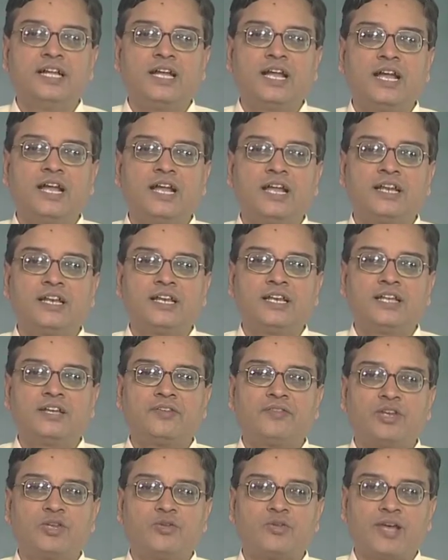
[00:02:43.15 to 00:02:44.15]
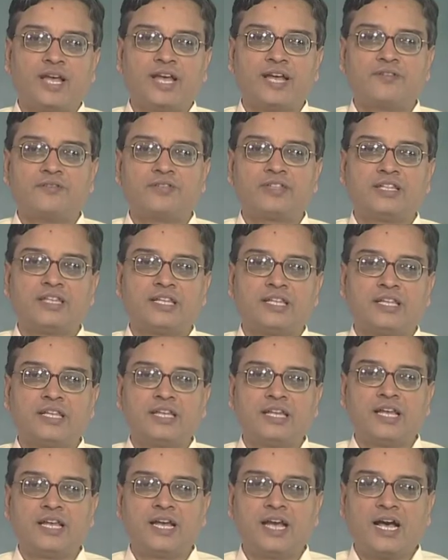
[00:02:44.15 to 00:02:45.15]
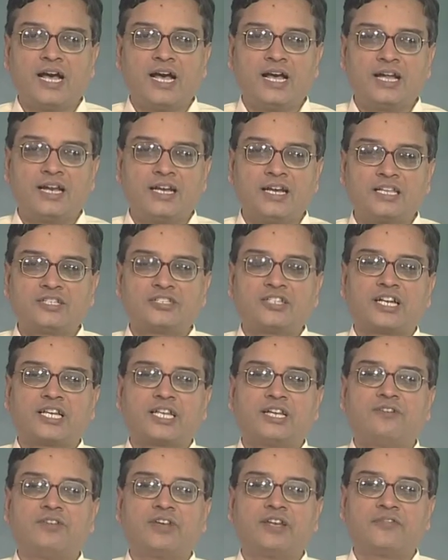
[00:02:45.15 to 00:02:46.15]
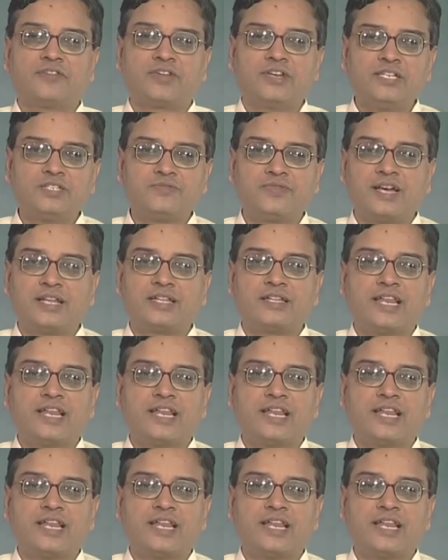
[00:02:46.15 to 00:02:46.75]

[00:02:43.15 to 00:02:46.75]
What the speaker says: and when you have the destructive interference where